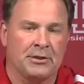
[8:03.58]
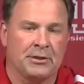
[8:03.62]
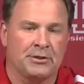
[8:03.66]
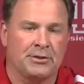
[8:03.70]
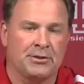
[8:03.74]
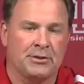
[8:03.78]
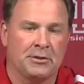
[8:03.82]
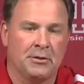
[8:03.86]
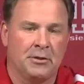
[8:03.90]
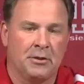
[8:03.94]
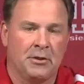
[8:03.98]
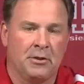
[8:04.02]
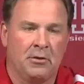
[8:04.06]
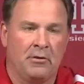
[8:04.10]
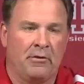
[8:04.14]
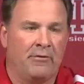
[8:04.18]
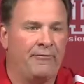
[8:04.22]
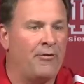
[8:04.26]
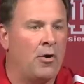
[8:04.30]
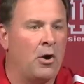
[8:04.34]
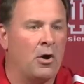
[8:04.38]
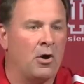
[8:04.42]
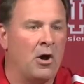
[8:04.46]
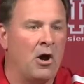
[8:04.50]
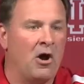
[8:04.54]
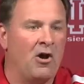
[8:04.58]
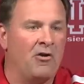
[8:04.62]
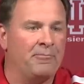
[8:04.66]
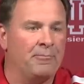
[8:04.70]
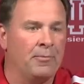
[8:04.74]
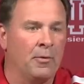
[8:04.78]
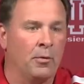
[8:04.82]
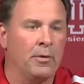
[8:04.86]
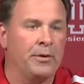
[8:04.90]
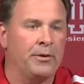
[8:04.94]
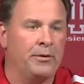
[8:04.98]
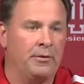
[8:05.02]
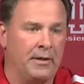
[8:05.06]
is far off,
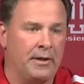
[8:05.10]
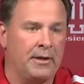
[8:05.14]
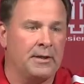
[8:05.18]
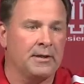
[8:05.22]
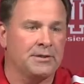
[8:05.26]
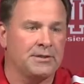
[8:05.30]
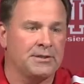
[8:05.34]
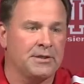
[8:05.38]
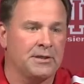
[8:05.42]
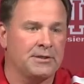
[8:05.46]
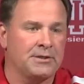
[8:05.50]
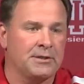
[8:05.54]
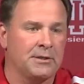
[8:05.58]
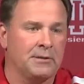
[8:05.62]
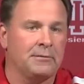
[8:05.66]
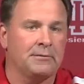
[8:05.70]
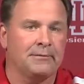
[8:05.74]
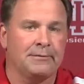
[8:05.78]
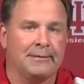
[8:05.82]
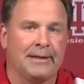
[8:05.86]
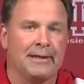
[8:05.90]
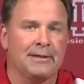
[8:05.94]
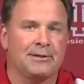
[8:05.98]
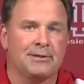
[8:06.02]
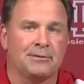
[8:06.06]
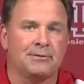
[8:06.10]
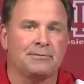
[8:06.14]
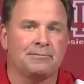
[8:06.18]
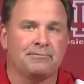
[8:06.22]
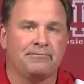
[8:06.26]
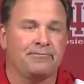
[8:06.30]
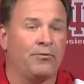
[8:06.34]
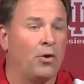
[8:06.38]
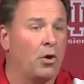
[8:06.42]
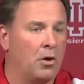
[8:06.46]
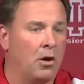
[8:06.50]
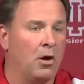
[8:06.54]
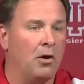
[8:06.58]
but when you're inconsistent, it's
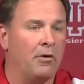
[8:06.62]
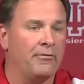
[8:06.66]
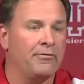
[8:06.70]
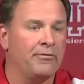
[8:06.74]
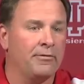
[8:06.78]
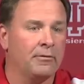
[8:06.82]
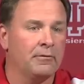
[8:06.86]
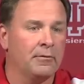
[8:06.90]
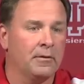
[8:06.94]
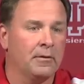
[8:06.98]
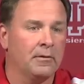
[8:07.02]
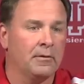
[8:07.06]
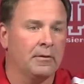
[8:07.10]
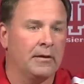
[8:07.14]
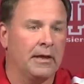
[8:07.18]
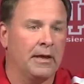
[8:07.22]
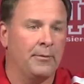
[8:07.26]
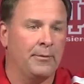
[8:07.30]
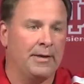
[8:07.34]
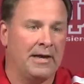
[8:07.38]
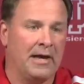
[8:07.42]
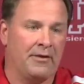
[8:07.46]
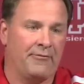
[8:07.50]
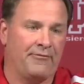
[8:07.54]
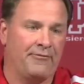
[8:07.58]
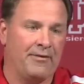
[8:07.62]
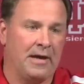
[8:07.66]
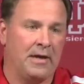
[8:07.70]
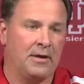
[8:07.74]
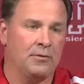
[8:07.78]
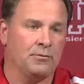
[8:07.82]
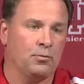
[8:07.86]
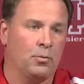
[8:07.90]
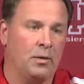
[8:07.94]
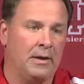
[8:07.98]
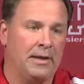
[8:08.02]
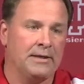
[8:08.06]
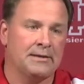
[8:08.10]
far off. And we got to
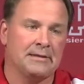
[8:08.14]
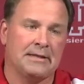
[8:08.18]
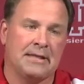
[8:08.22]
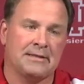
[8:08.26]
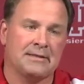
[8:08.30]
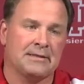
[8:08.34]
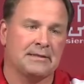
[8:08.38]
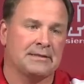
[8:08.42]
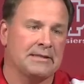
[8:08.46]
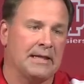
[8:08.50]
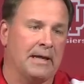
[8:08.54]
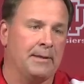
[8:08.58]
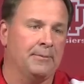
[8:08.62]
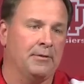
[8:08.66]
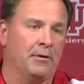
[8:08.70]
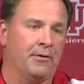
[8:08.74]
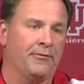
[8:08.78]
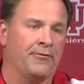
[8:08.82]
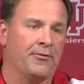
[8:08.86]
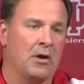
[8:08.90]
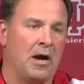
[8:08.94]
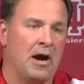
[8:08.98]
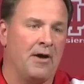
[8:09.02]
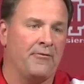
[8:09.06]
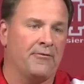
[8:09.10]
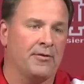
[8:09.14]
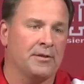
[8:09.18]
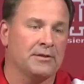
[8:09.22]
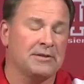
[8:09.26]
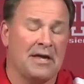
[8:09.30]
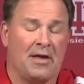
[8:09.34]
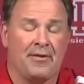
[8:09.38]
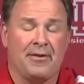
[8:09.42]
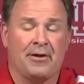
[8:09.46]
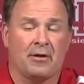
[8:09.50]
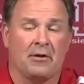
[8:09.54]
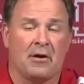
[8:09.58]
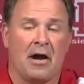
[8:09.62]
find ways. And that's the same deal for offense.
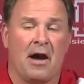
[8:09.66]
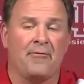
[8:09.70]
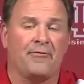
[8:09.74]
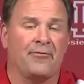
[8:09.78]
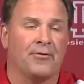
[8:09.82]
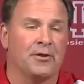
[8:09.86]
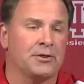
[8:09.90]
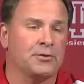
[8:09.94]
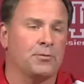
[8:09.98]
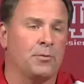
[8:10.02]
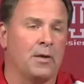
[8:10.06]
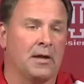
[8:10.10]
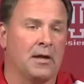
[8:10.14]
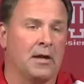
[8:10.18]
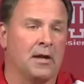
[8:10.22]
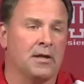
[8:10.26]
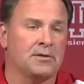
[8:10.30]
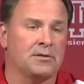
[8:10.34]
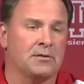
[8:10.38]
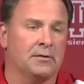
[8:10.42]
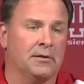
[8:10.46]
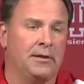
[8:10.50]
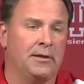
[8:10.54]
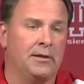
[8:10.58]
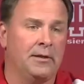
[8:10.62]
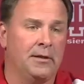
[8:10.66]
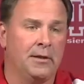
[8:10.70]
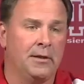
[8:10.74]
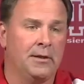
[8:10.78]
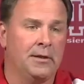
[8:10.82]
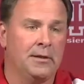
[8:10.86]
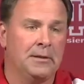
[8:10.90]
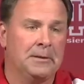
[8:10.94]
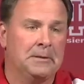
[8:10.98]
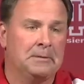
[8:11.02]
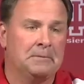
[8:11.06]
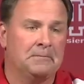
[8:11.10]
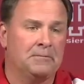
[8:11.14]
I think our offense, quite honestly,
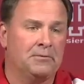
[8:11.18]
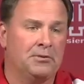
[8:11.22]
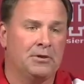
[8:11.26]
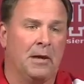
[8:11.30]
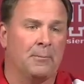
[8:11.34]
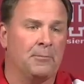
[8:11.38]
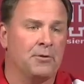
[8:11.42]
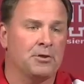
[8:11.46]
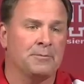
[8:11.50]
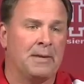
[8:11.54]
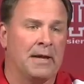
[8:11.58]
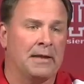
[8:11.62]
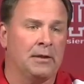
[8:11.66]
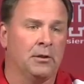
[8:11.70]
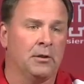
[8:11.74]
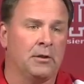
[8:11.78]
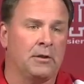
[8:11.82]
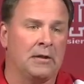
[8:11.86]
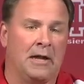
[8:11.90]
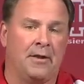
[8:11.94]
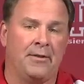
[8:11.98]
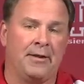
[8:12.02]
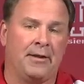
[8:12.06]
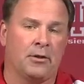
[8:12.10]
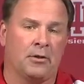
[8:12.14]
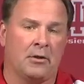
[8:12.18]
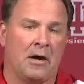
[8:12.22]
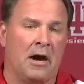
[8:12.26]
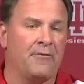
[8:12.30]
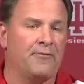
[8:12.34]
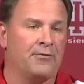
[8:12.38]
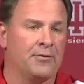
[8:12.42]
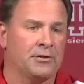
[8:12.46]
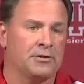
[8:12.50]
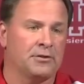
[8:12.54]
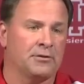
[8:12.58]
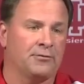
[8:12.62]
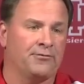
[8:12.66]
numbers might look, I think our
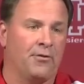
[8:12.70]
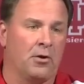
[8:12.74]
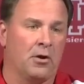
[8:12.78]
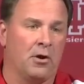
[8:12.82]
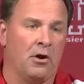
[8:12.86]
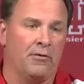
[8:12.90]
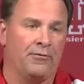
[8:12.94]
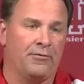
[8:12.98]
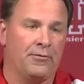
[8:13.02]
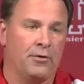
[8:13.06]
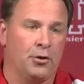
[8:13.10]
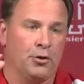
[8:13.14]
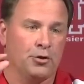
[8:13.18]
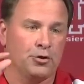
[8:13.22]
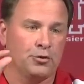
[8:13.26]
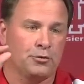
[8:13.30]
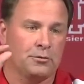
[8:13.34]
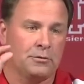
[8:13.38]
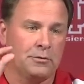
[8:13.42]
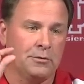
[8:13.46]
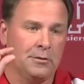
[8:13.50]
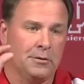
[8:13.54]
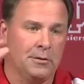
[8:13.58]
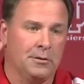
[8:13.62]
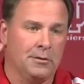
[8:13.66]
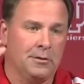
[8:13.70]
offense is far off because